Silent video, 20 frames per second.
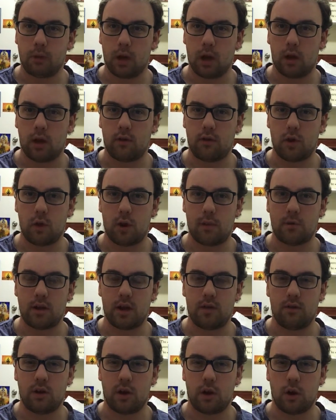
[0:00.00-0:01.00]
I'll give you an
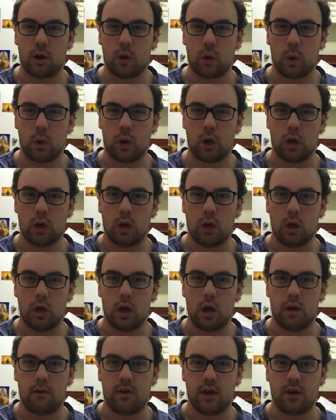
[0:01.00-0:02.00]
update video
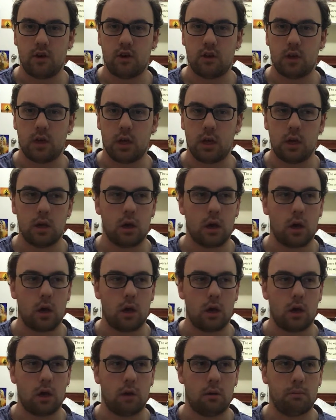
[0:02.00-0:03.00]
eventually.
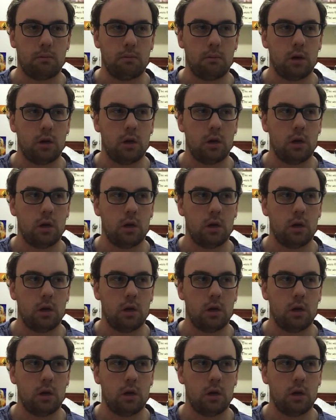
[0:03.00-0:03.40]
Kind